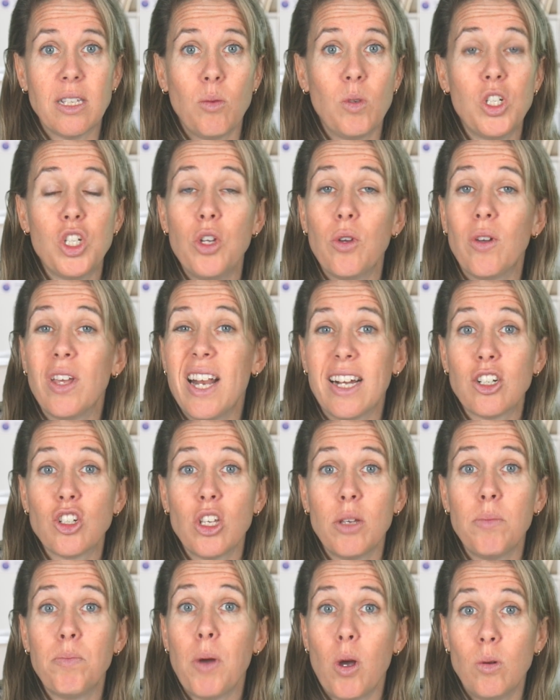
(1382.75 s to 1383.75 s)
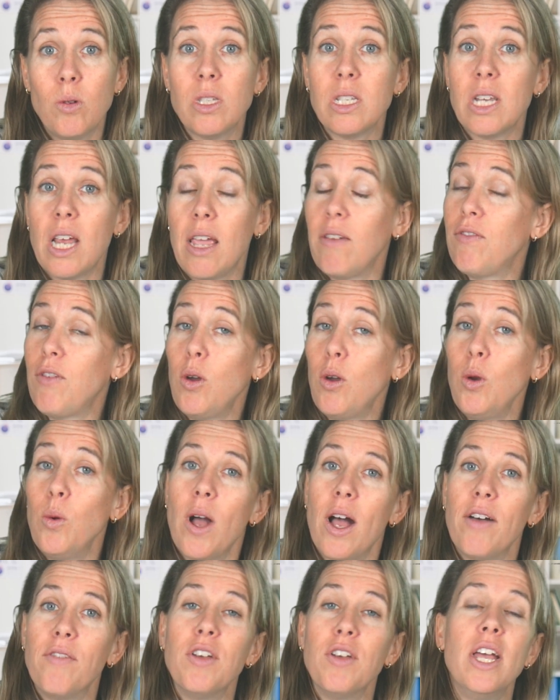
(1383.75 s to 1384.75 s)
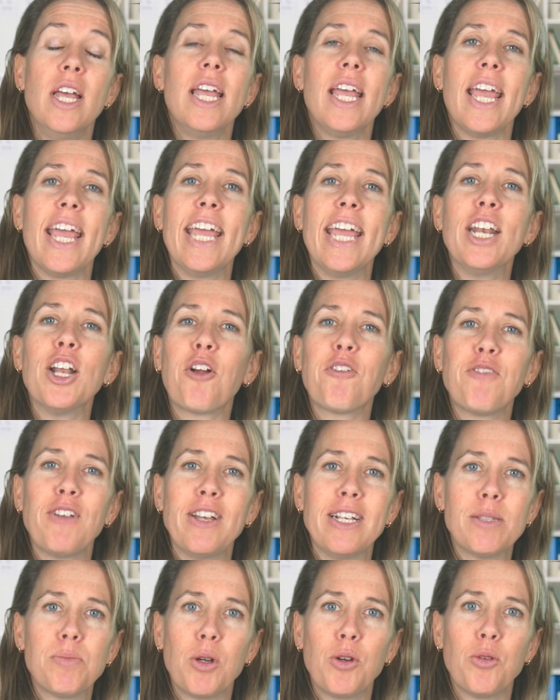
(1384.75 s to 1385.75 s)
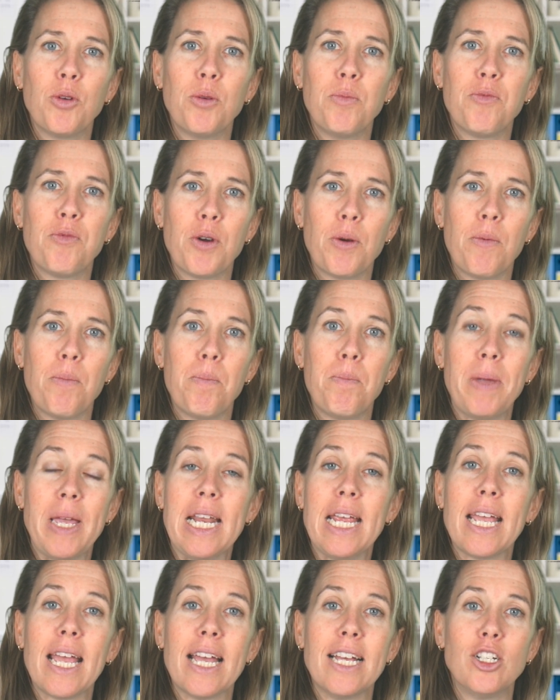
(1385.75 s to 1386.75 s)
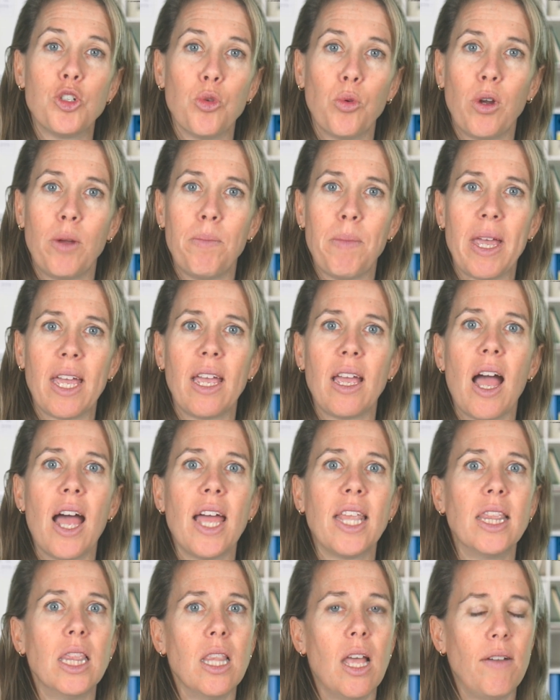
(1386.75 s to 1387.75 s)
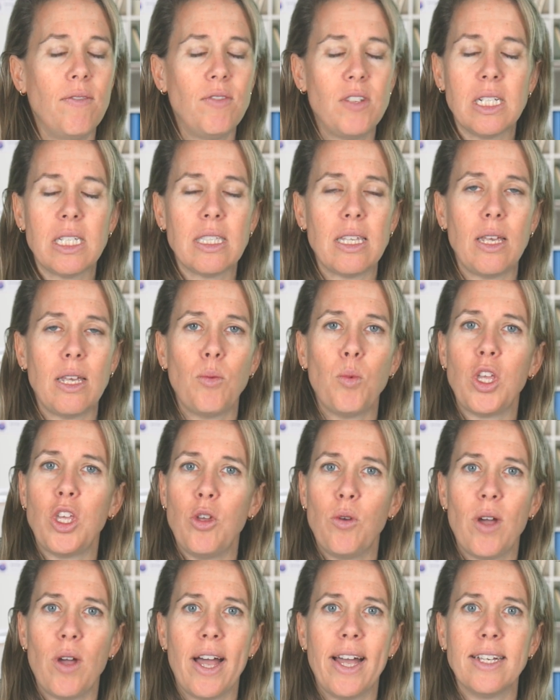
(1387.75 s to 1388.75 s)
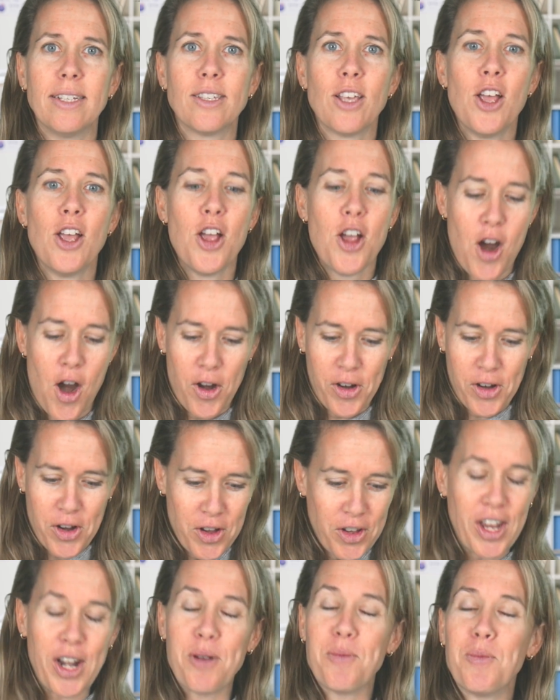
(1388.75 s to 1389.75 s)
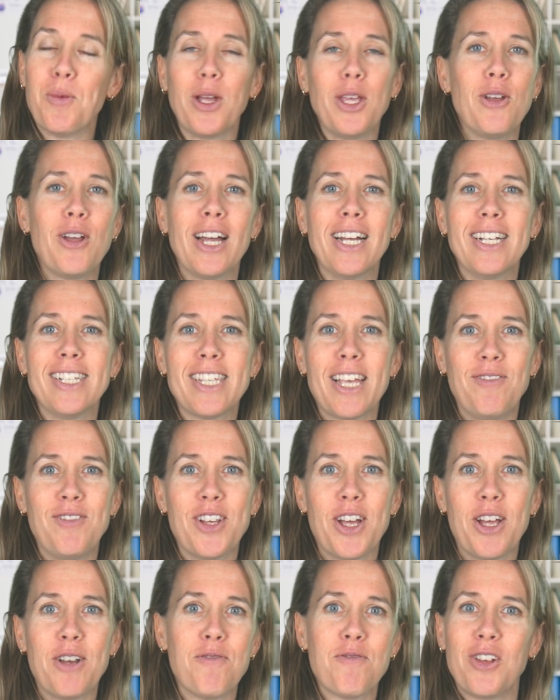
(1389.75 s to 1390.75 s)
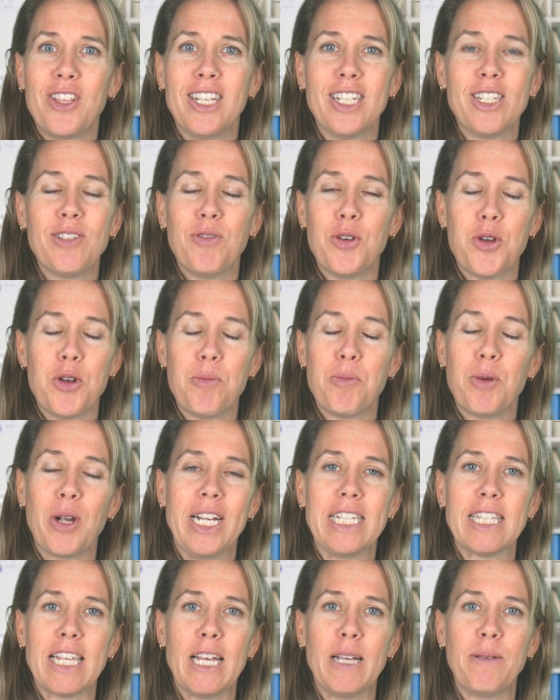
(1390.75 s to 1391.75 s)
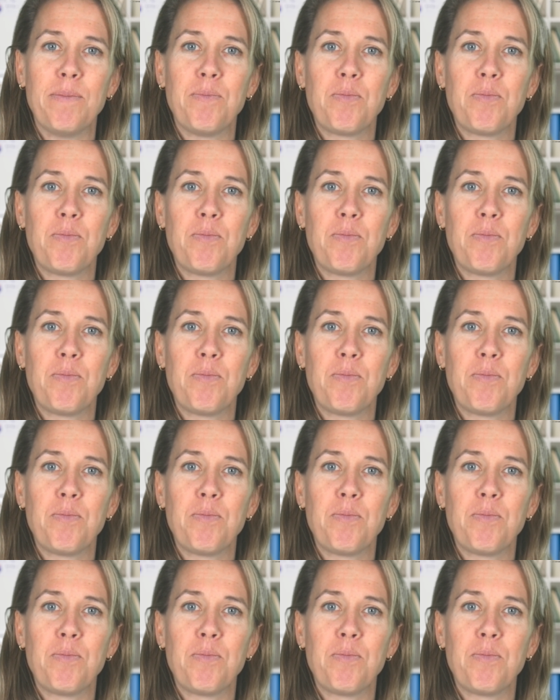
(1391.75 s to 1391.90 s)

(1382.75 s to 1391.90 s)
which you can actually post a photo of in our Facebook group for beading and jewelry making. I love to see what you guys are cooking and what you guys have done for this Varuna bracelet.